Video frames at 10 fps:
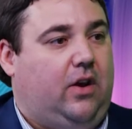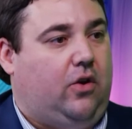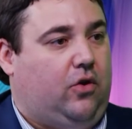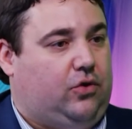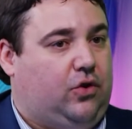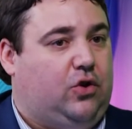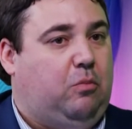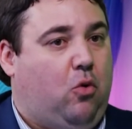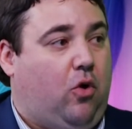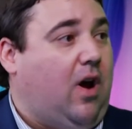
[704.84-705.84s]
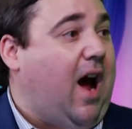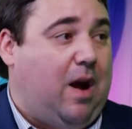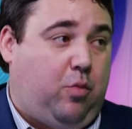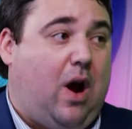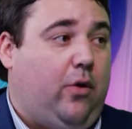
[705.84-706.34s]
goes to support high
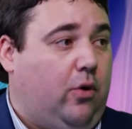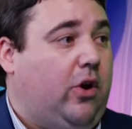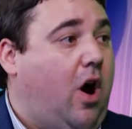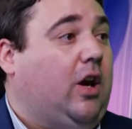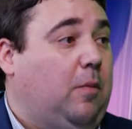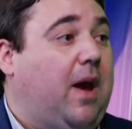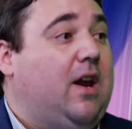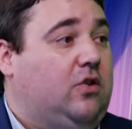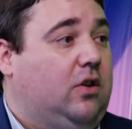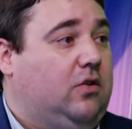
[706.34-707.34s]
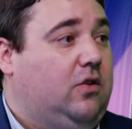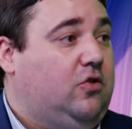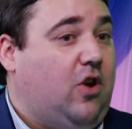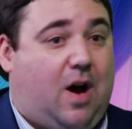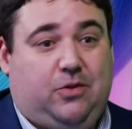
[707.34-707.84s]
priority occupations,
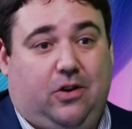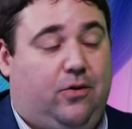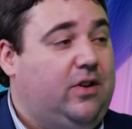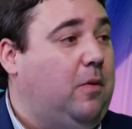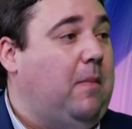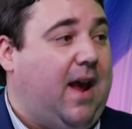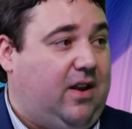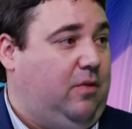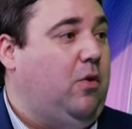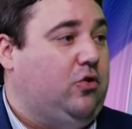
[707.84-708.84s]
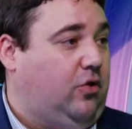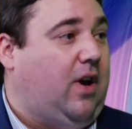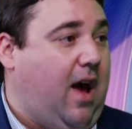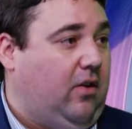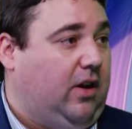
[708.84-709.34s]
jobs that are in demand in Mercer
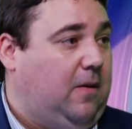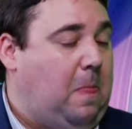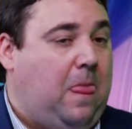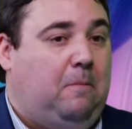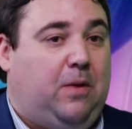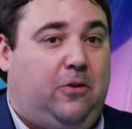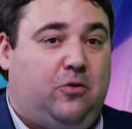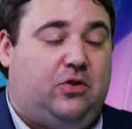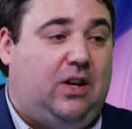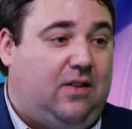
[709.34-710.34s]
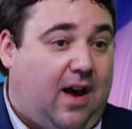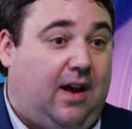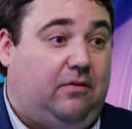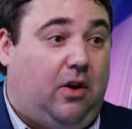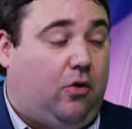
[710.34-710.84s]
County. But you'll see
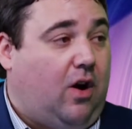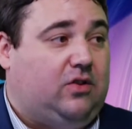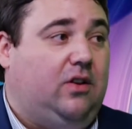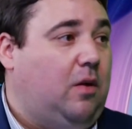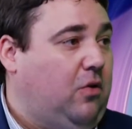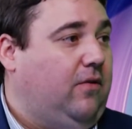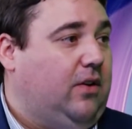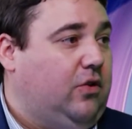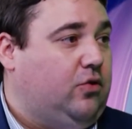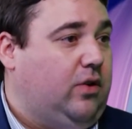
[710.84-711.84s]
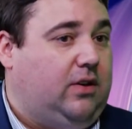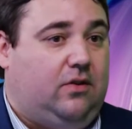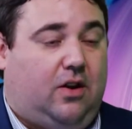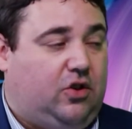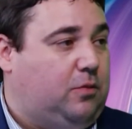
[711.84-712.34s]
that across a number of industries,
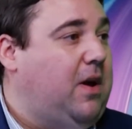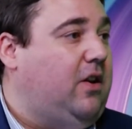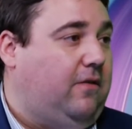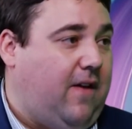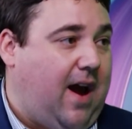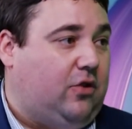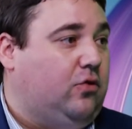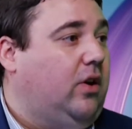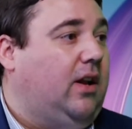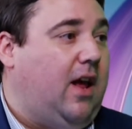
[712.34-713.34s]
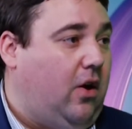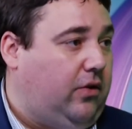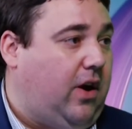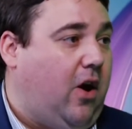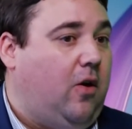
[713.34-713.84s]
not just manufacturing and
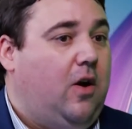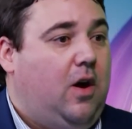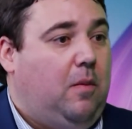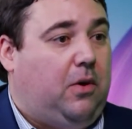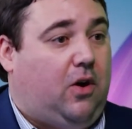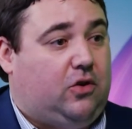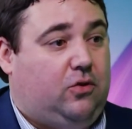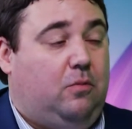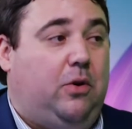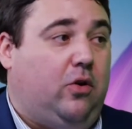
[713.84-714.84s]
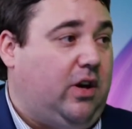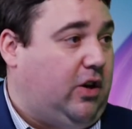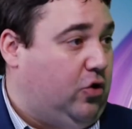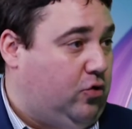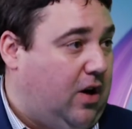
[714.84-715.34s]
healthcare, but also in building and
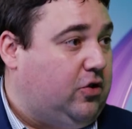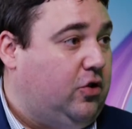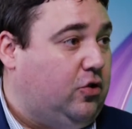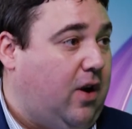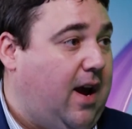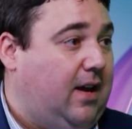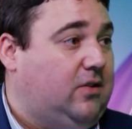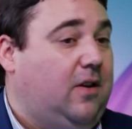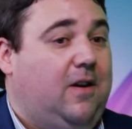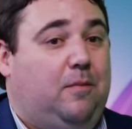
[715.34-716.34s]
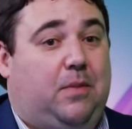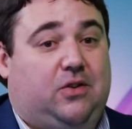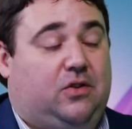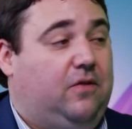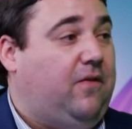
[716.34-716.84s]
construction trades,
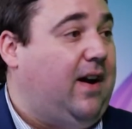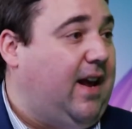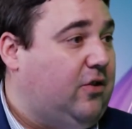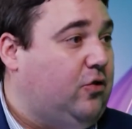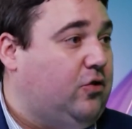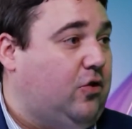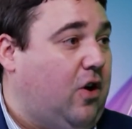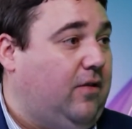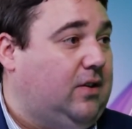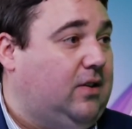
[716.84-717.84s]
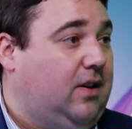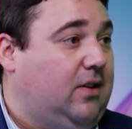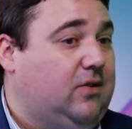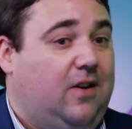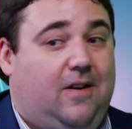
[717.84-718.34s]
business and financial
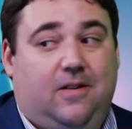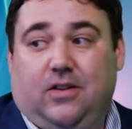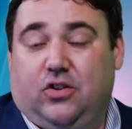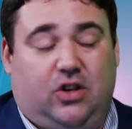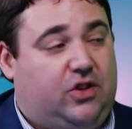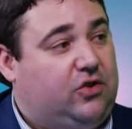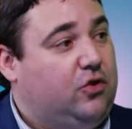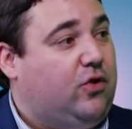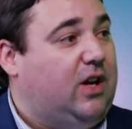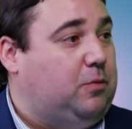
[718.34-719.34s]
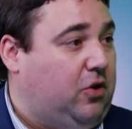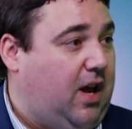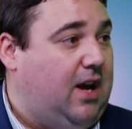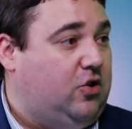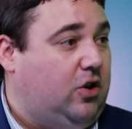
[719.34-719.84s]
services, logistics and
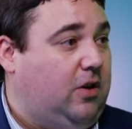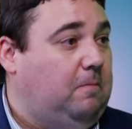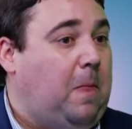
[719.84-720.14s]
transportation.